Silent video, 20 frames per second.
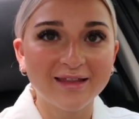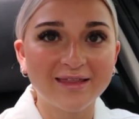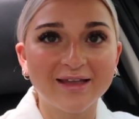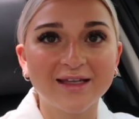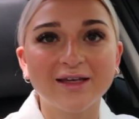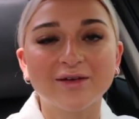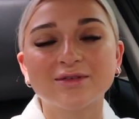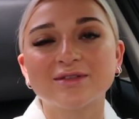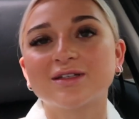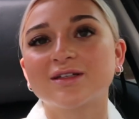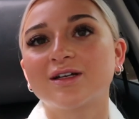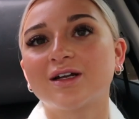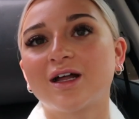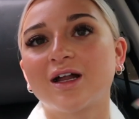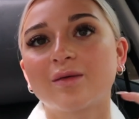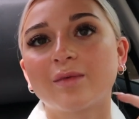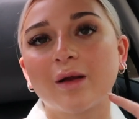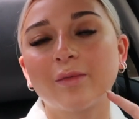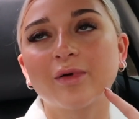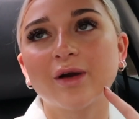I think it was a little
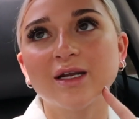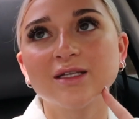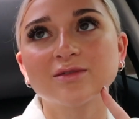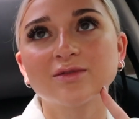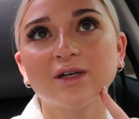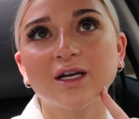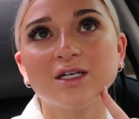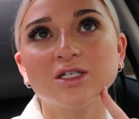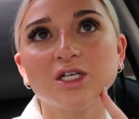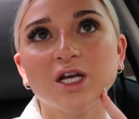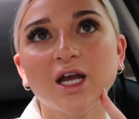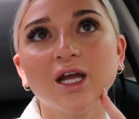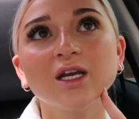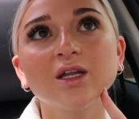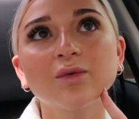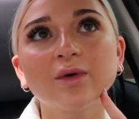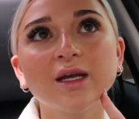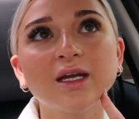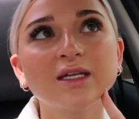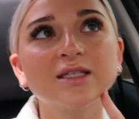out of my price range
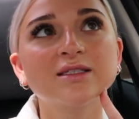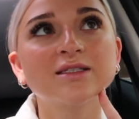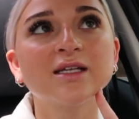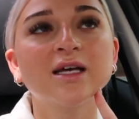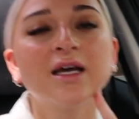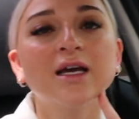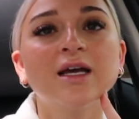anyways.